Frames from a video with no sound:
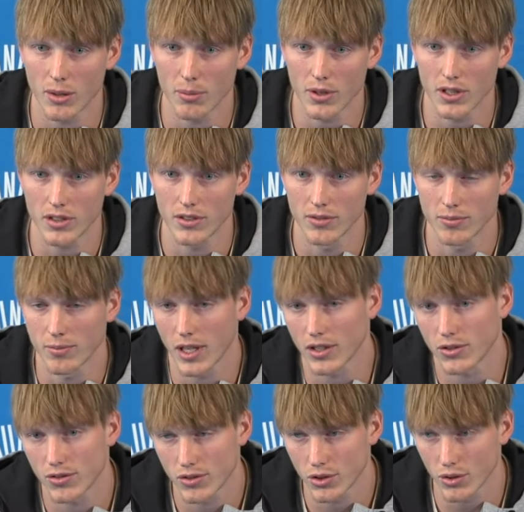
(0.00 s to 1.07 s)
but my
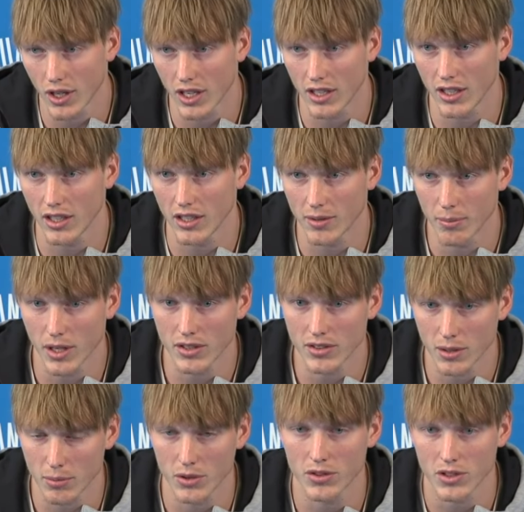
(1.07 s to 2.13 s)
training and my
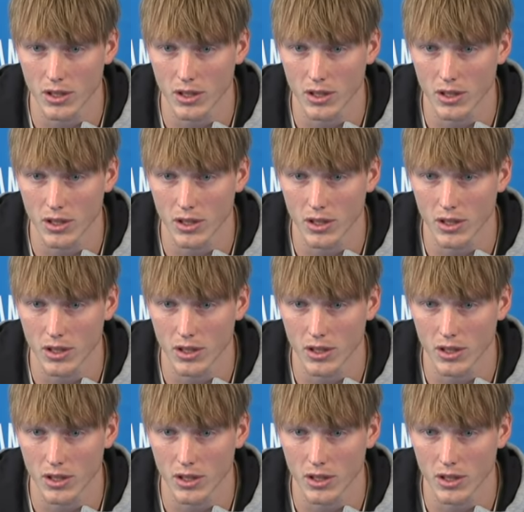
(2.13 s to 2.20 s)
summer is